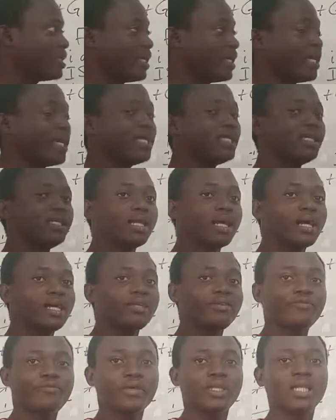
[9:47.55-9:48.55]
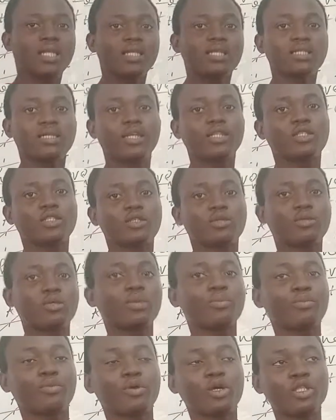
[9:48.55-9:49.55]
the AE line finally gets to
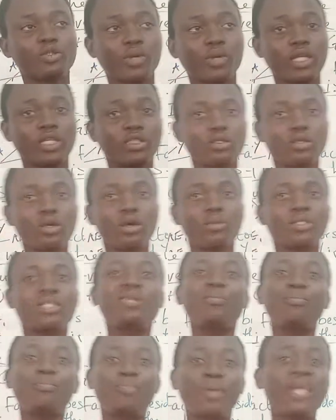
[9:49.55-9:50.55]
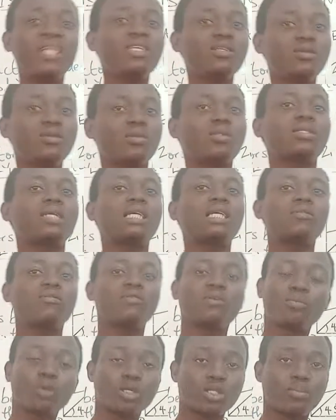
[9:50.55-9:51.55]
a point where it stops, depending on the size of
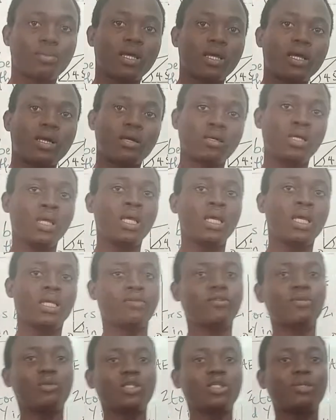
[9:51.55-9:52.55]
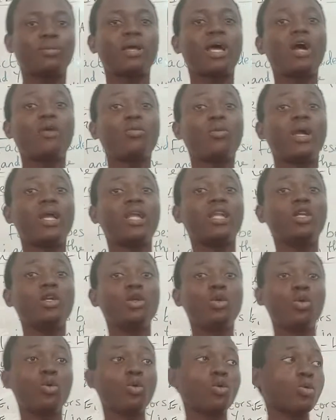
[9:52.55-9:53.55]
the multiplier. If the multiplier were
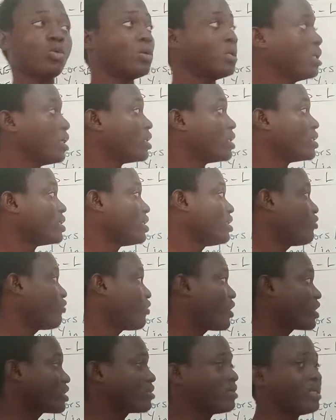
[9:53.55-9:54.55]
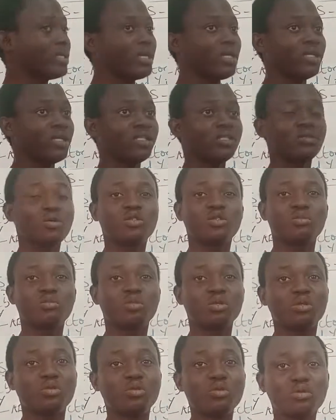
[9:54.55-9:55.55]
low, the effect on AE is going to
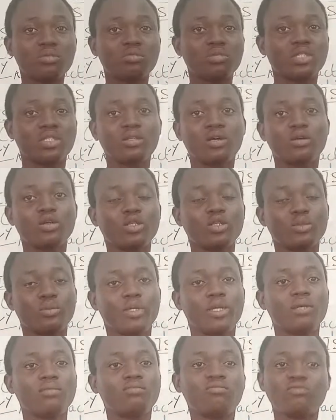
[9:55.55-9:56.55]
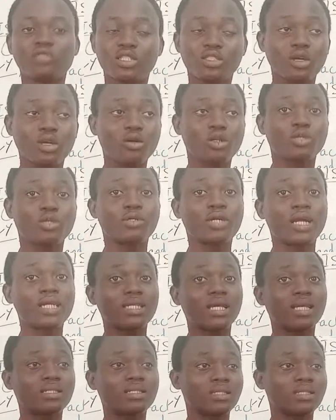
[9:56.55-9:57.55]
be low. It's not going to rise
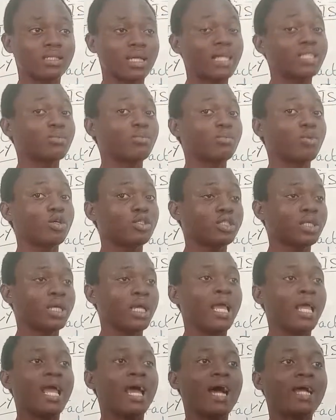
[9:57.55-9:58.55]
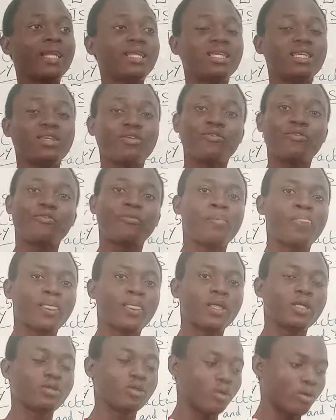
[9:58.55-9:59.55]
as much. And if
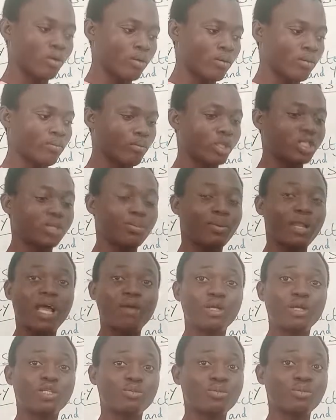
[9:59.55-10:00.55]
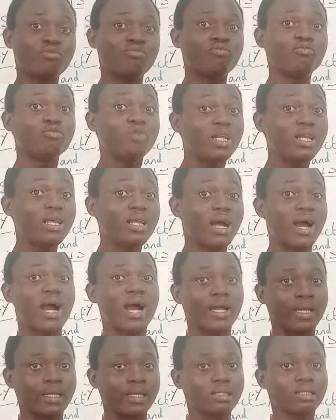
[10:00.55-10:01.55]
your multiplier were to be really
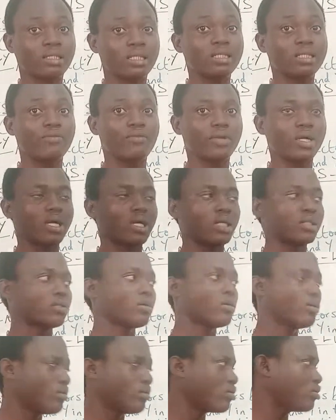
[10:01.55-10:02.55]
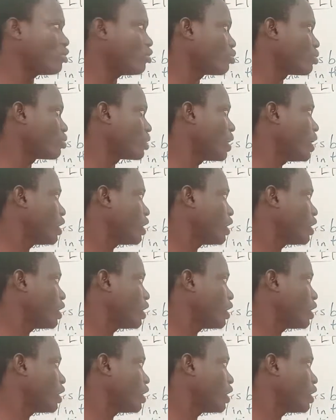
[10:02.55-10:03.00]
high, significant, oh cool.